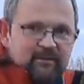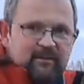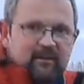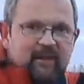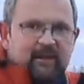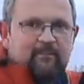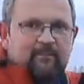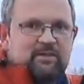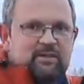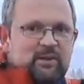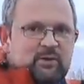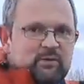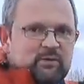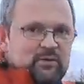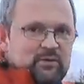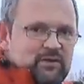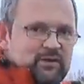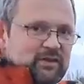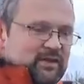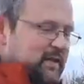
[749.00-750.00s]
and my
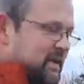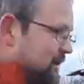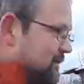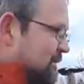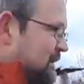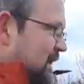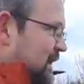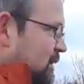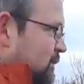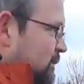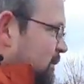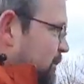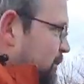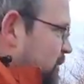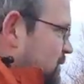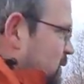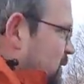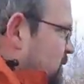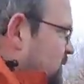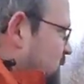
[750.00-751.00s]
children just came down,
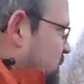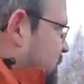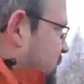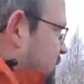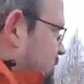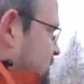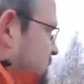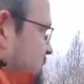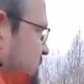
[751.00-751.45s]
so we've just put some